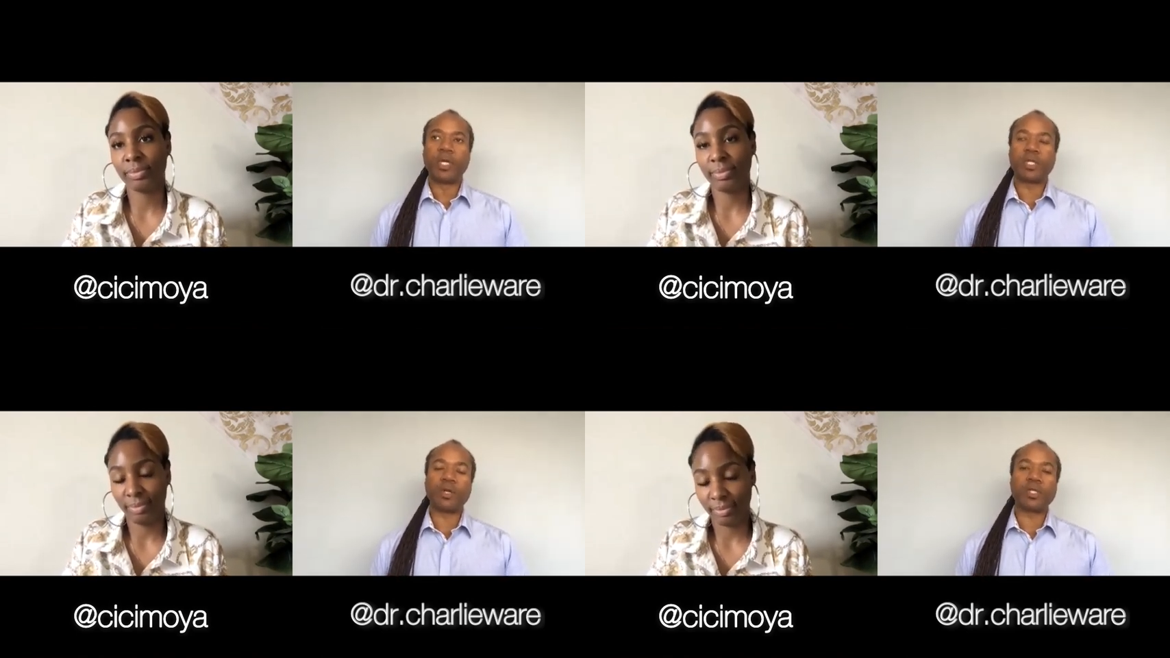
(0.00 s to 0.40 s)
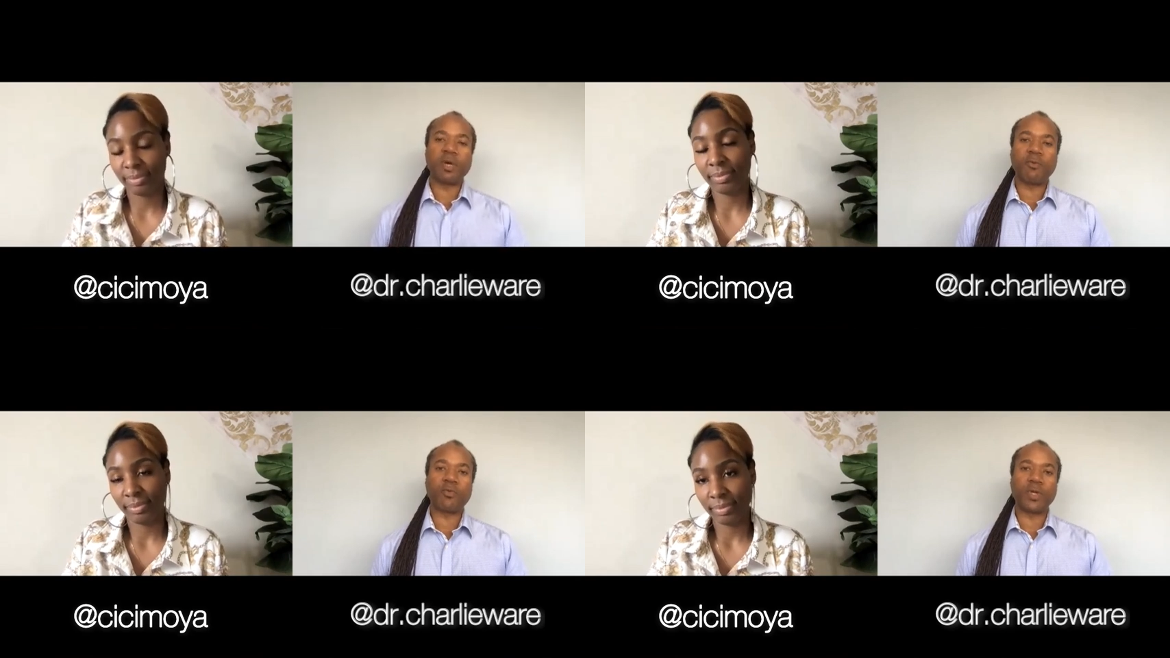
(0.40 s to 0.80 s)
Speaker 1: there are
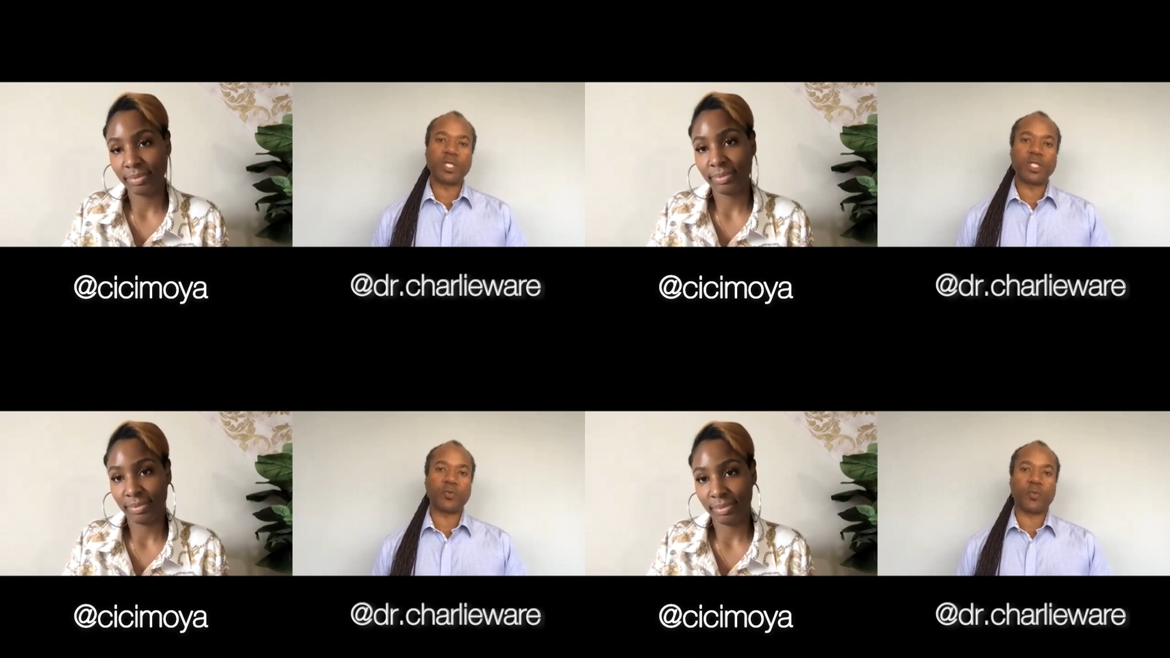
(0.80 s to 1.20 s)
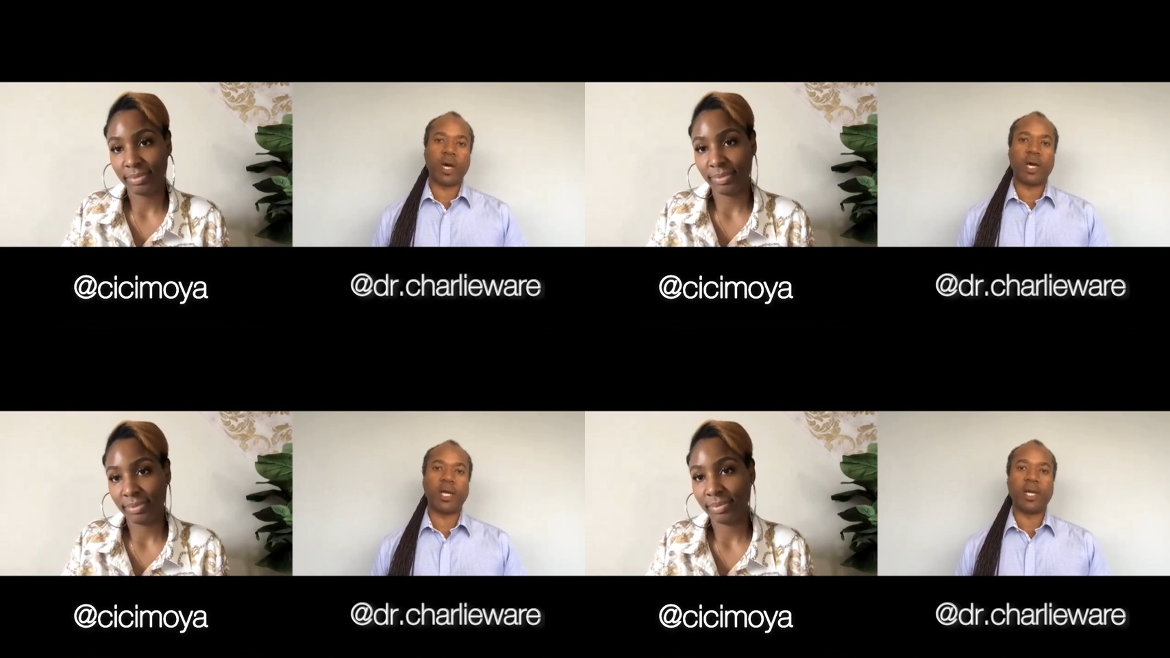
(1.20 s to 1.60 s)
several reasons
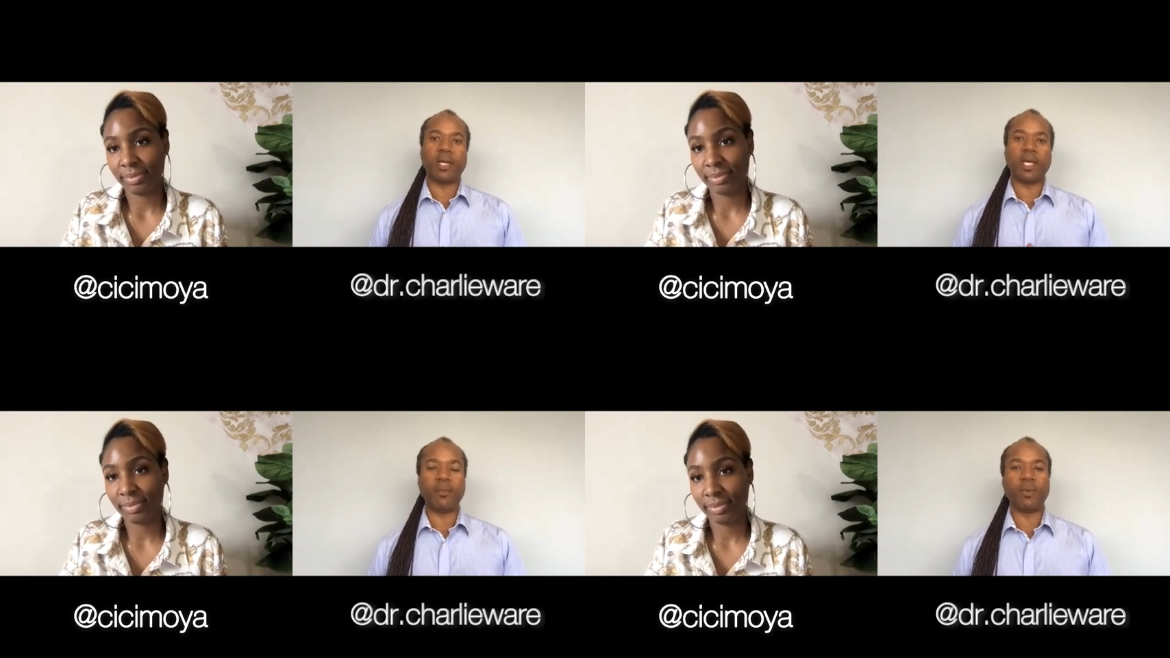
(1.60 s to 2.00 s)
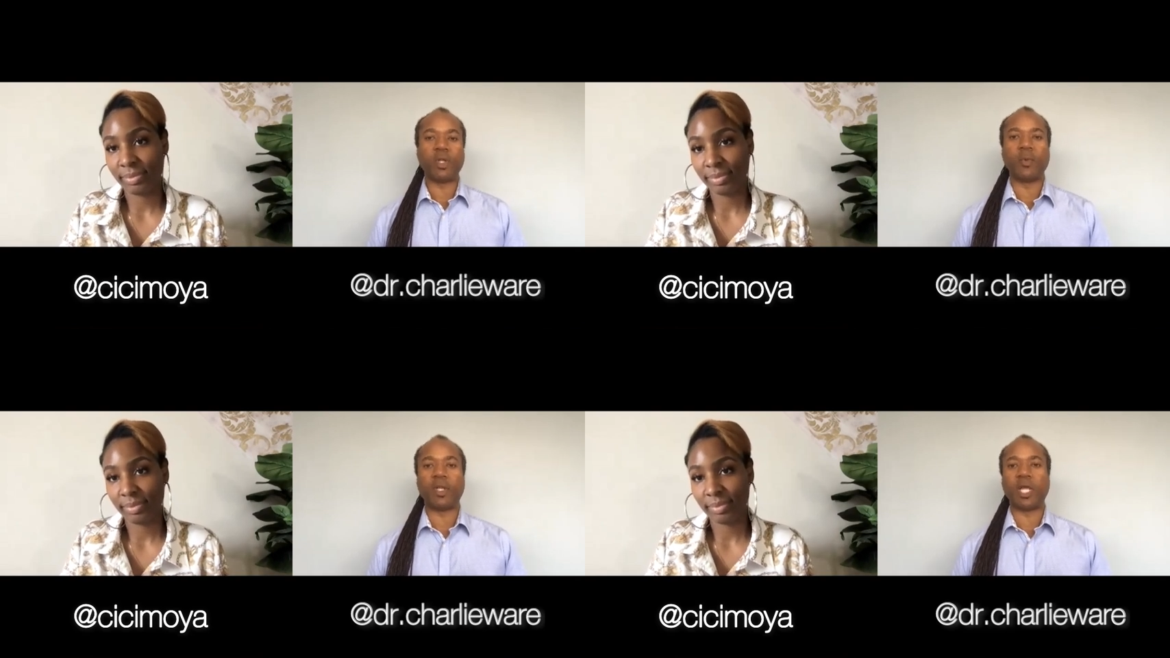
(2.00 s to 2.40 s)
why
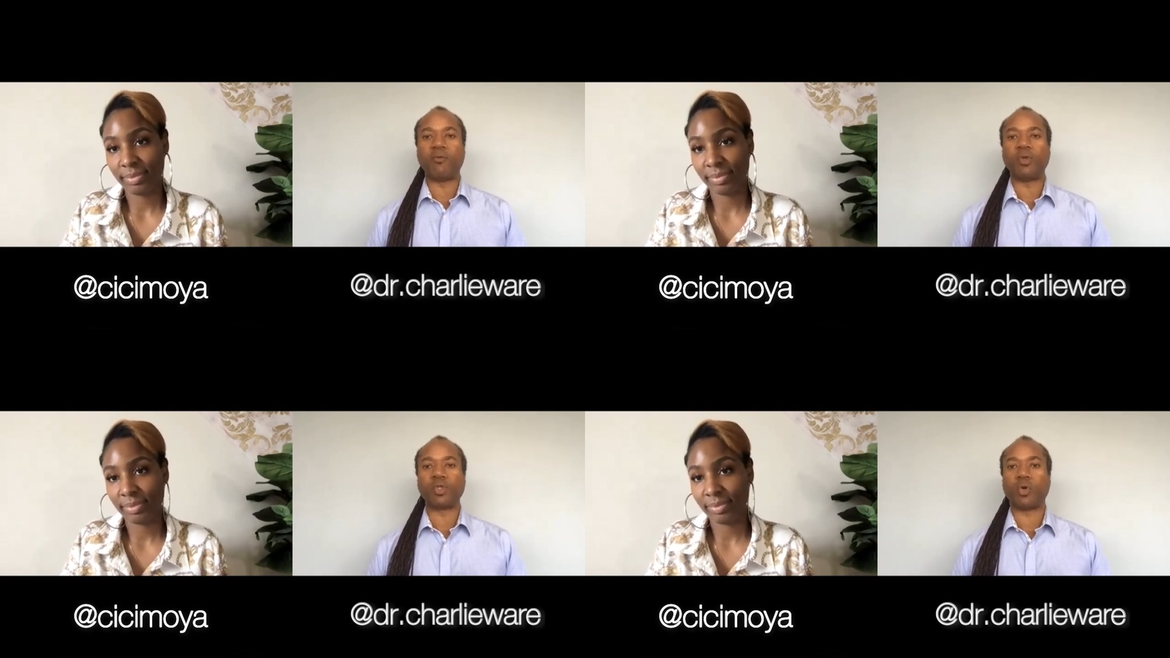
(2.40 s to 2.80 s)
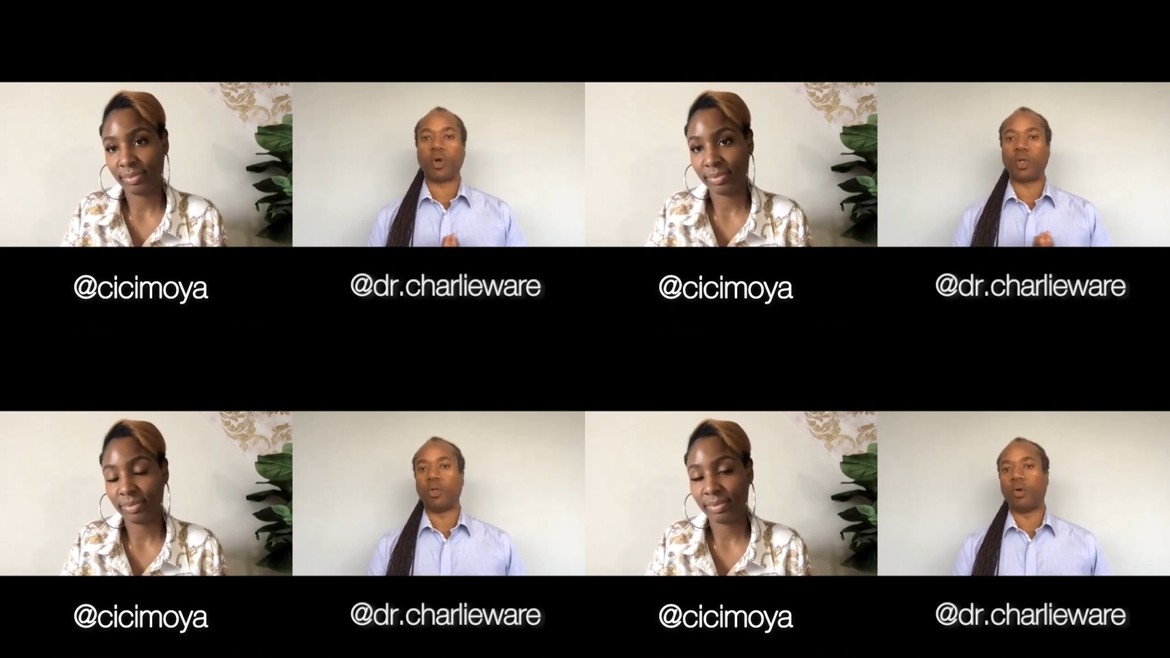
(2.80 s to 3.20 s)
hemoglobin levels
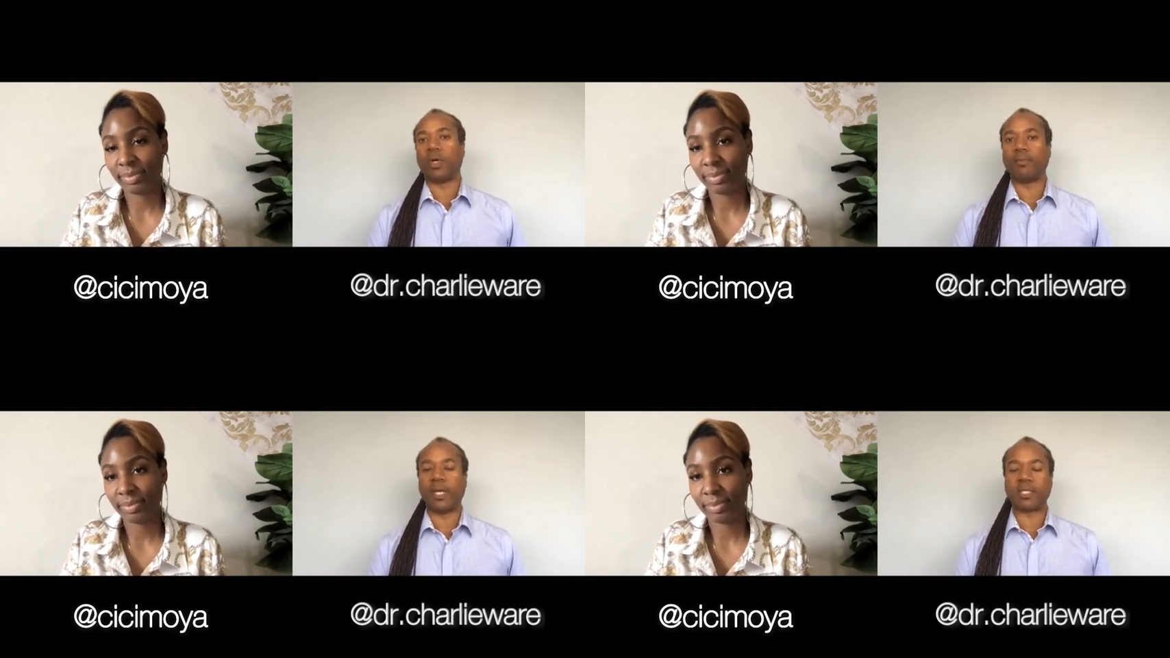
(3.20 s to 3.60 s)
are lower.